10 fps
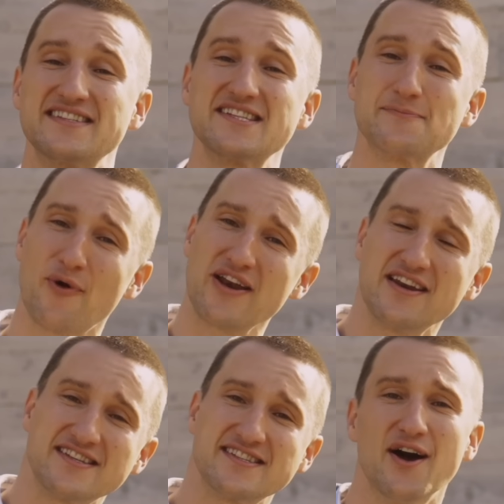the
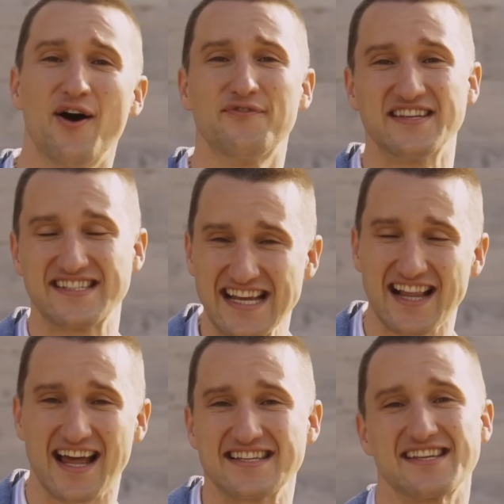sportiness of the
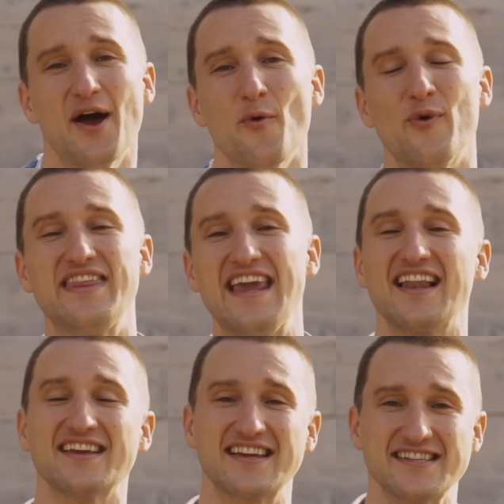C-Class with the
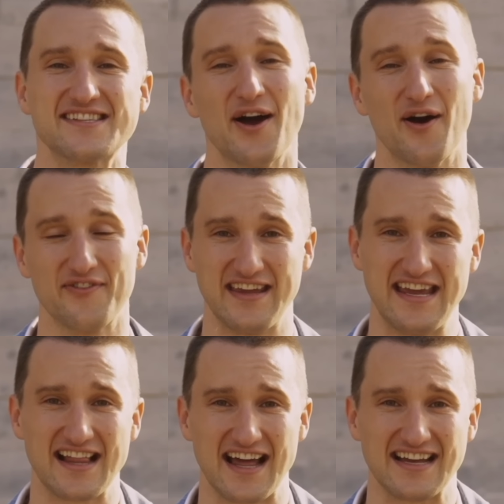elegance of the
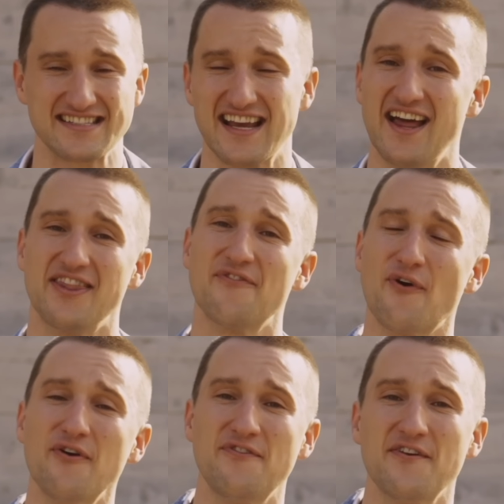E-Class. The
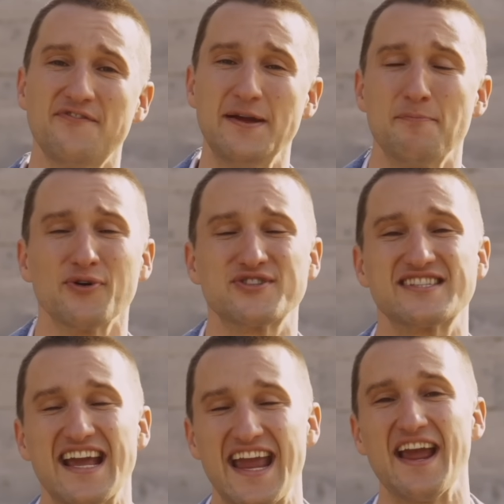450 boasts
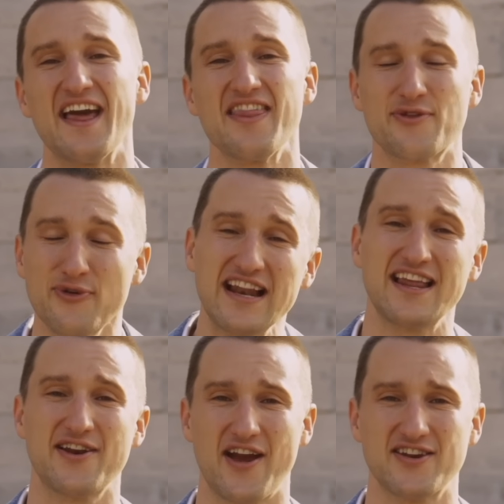a
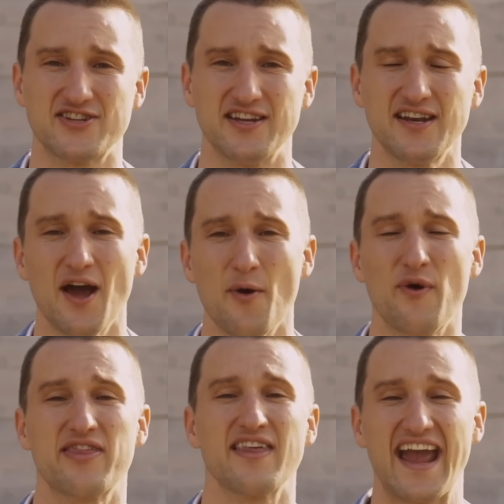3-liter engine
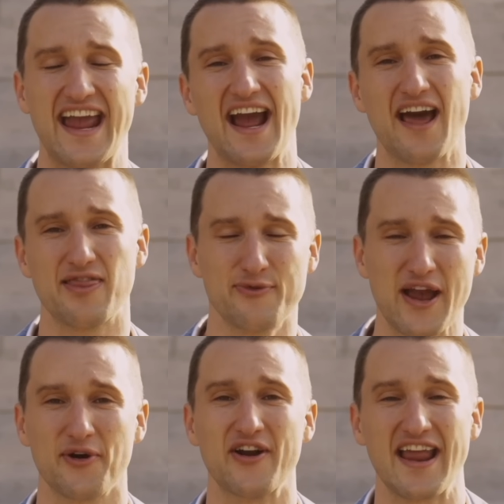with a
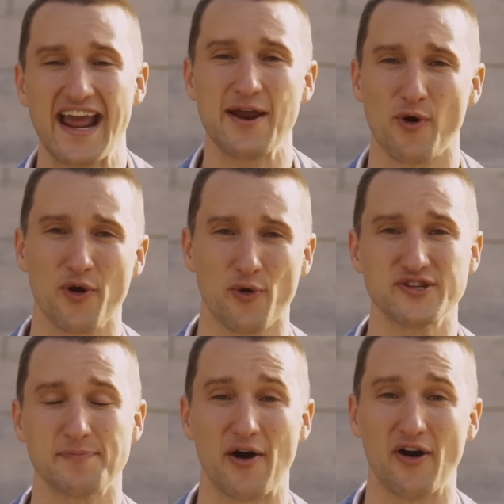381
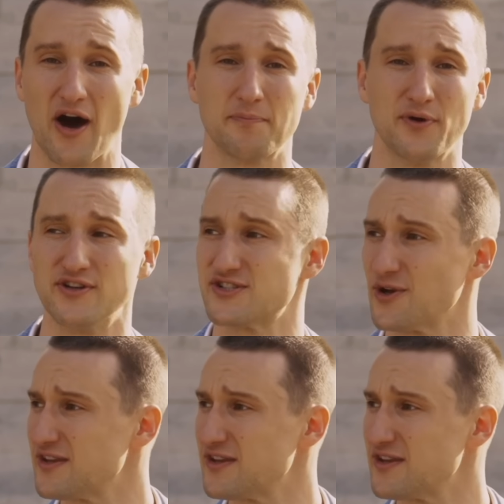horsepower output, so